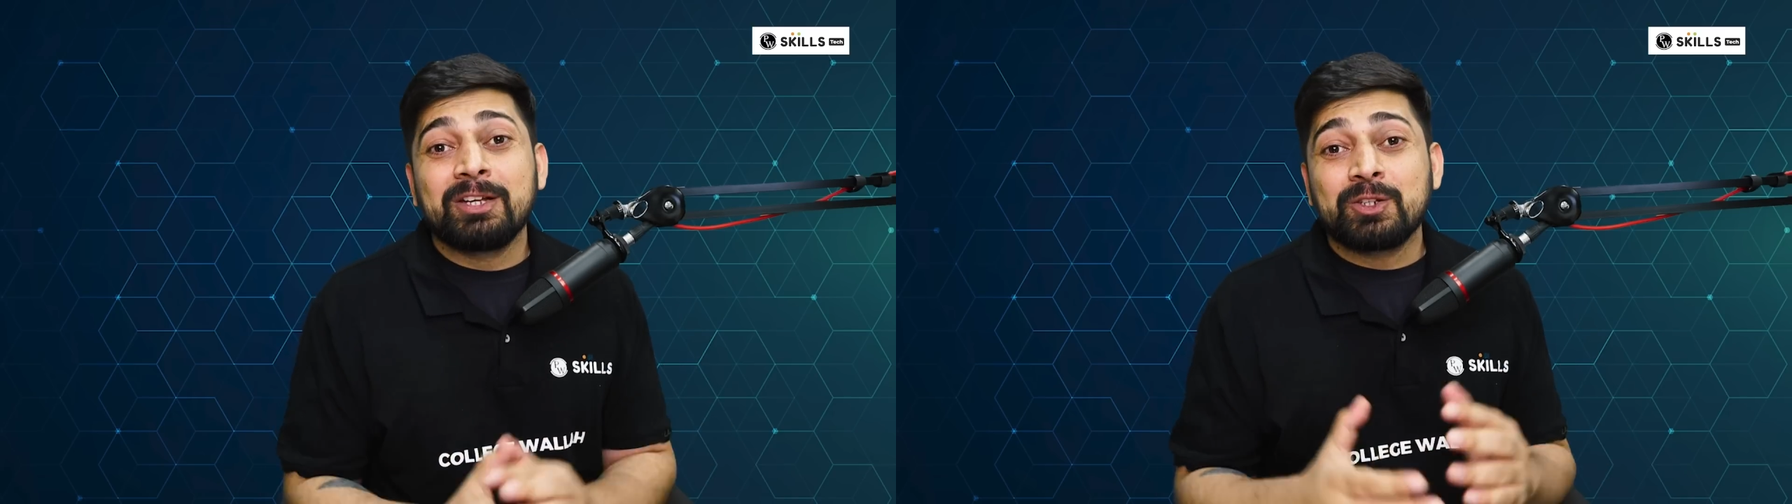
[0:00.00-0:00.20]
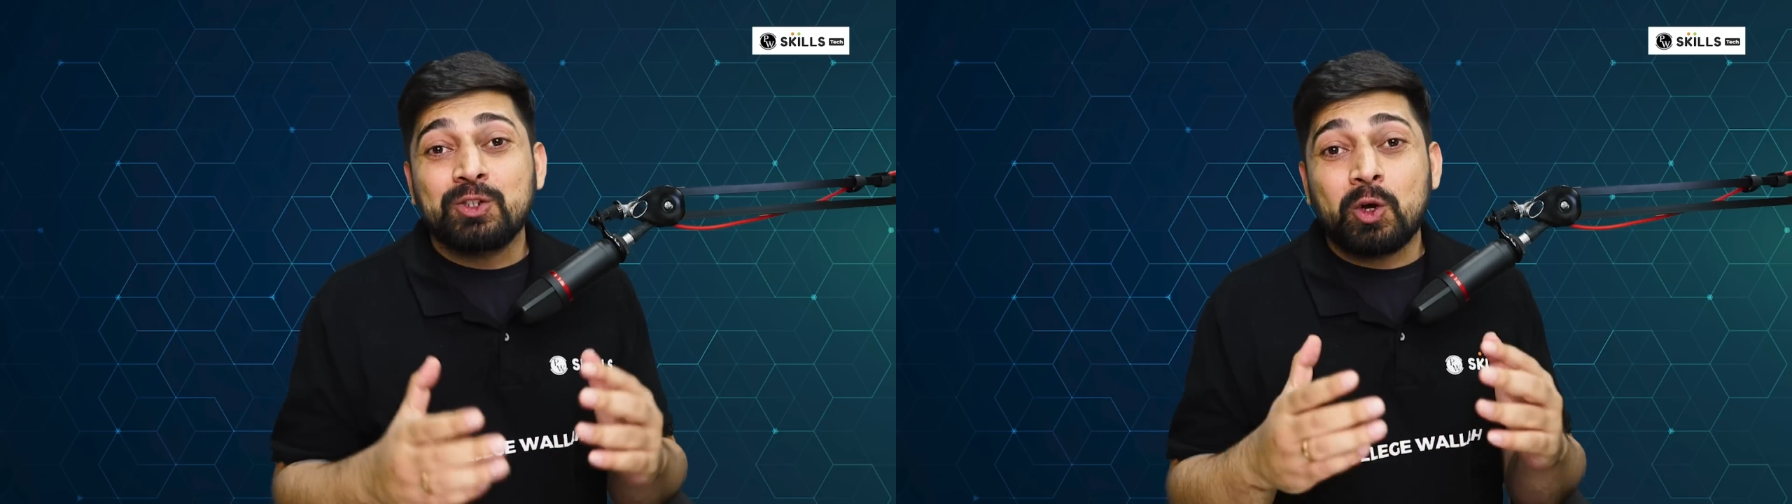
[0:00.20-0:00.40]

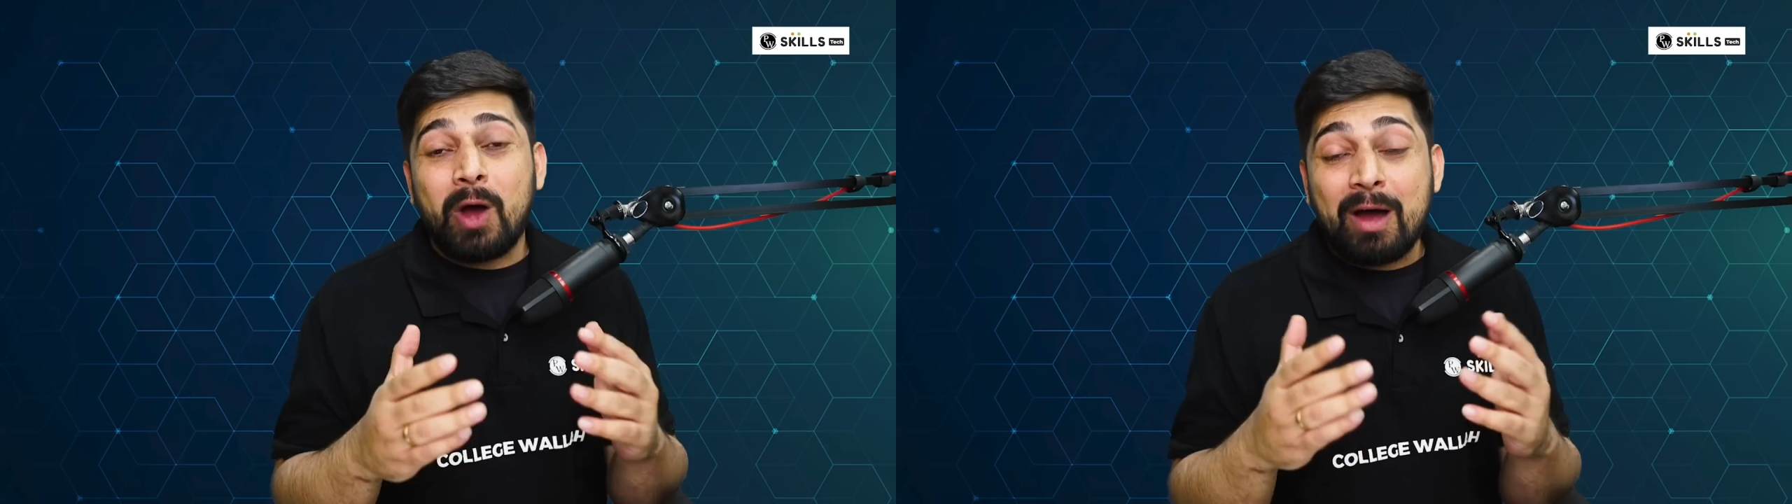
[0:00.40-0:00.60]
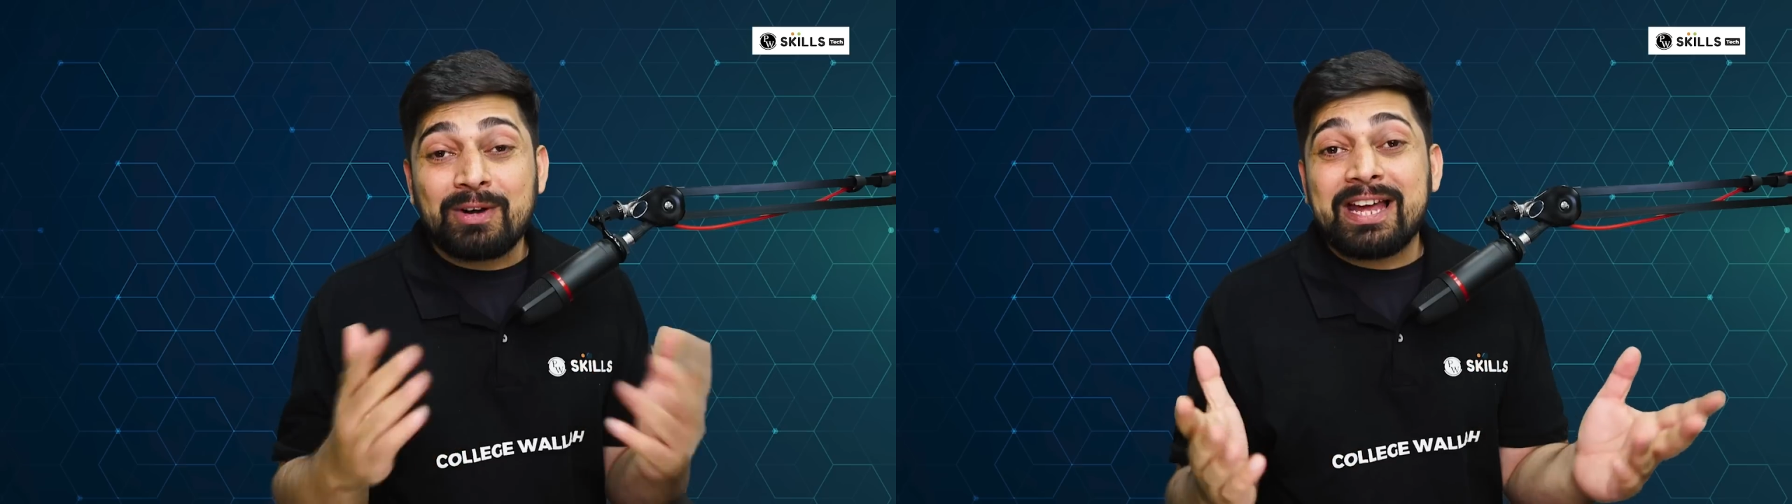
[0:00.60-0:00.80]
So
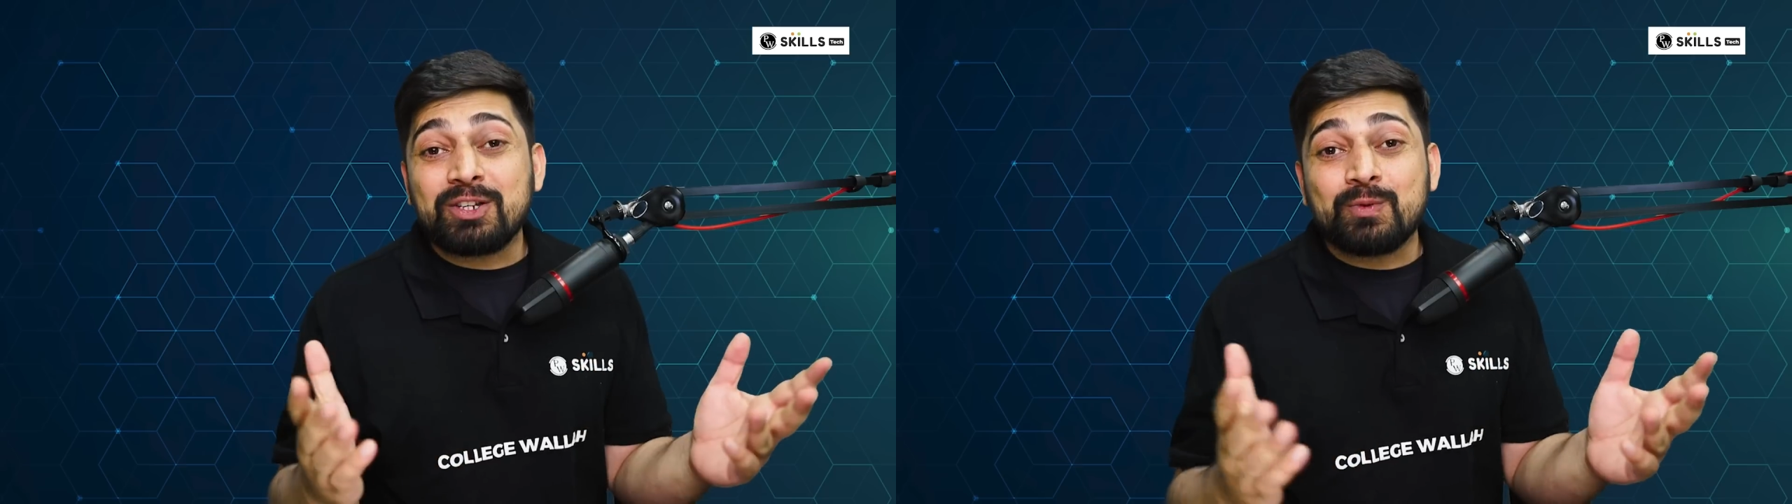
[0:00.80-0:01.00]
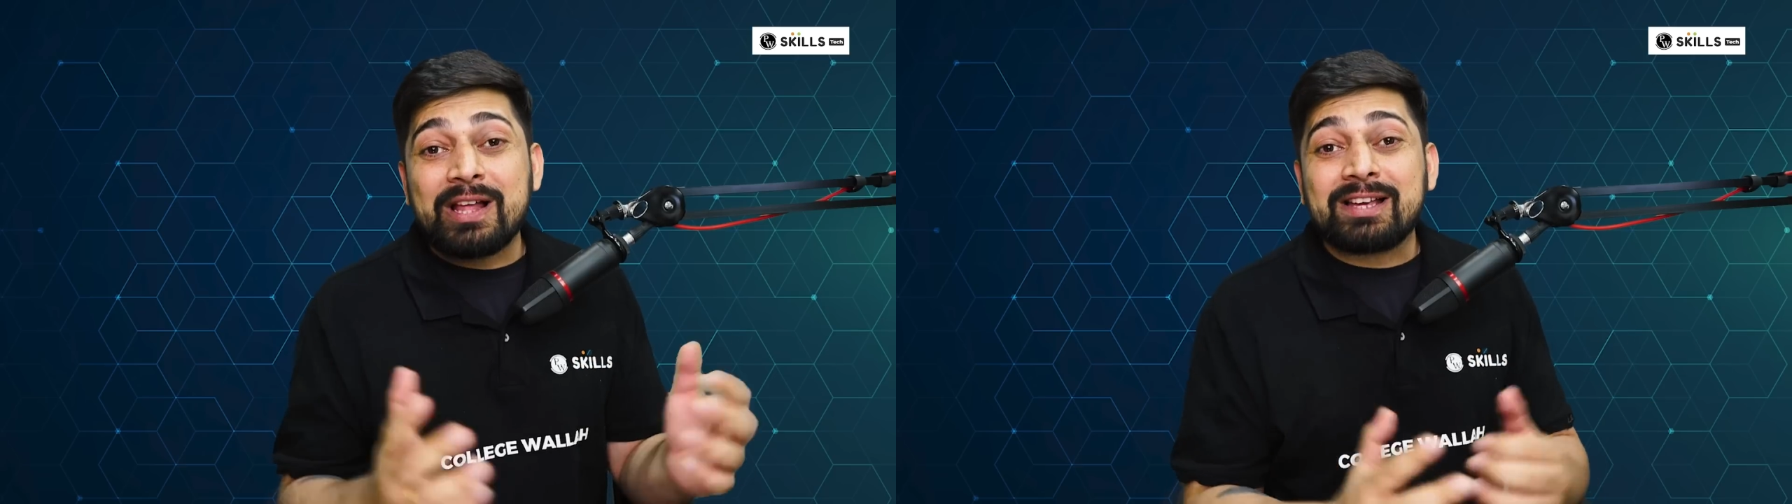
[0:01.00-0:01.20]
I would like
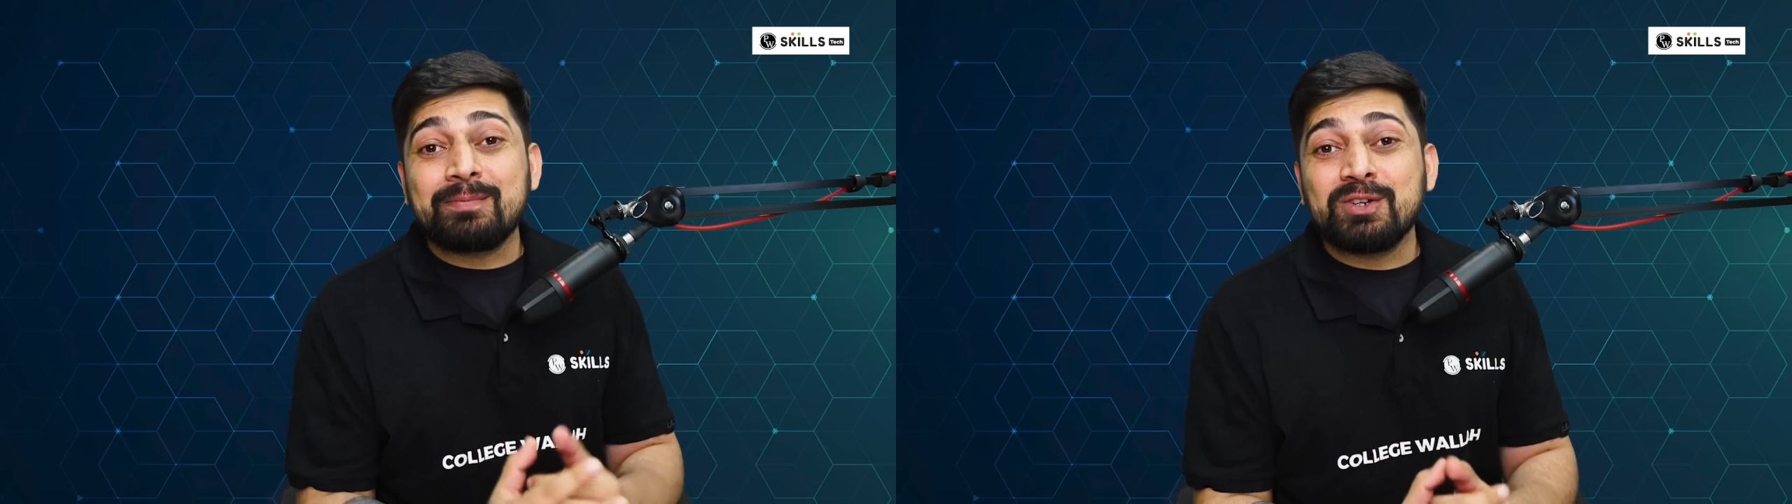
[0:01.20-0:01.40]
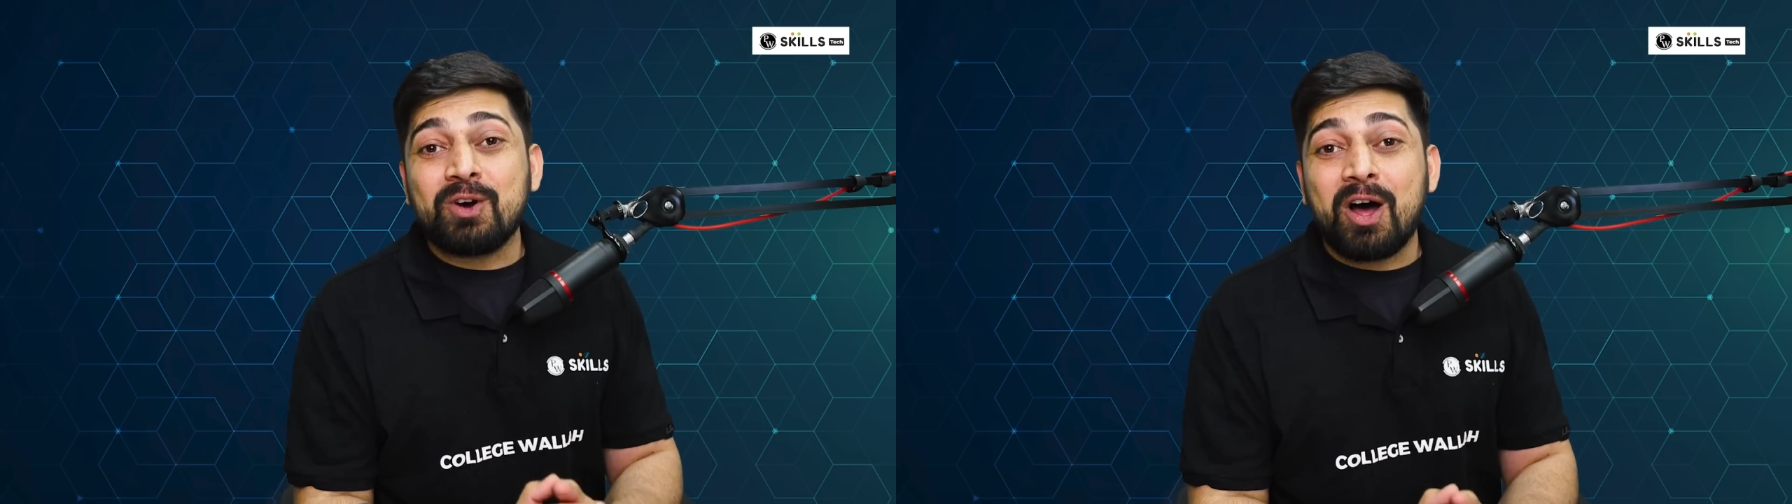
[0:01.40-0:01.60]
to
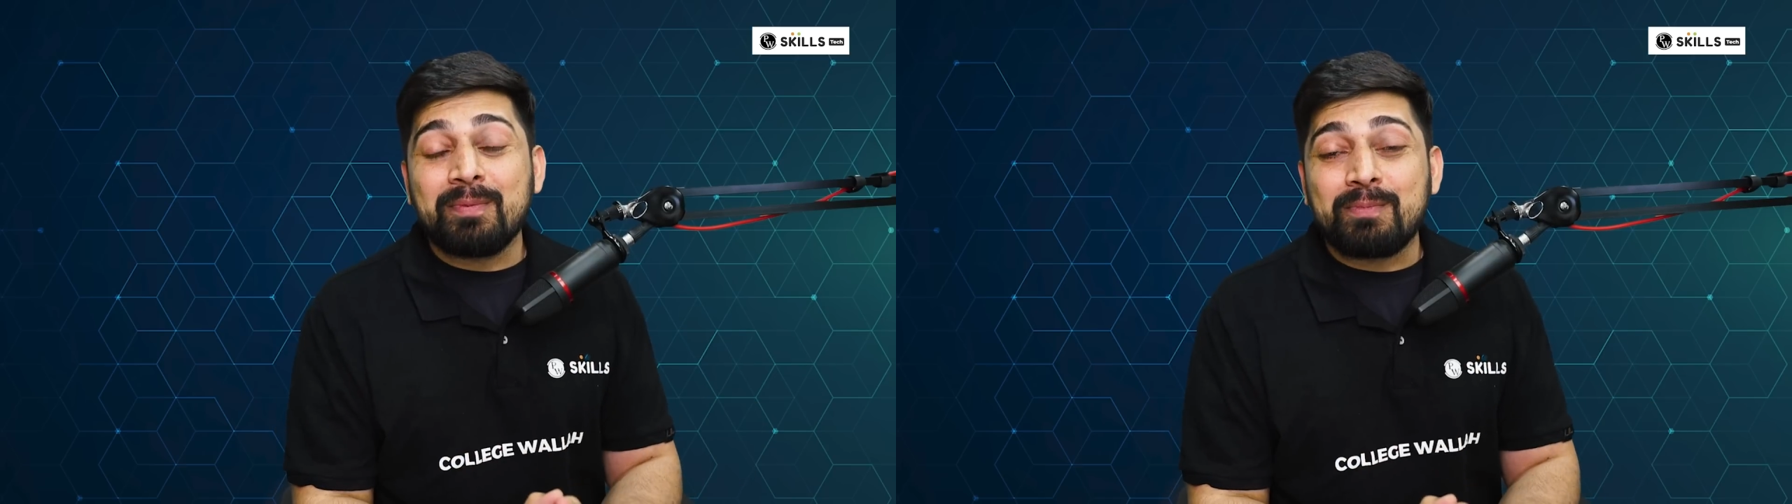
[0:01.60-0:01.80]
welcome you on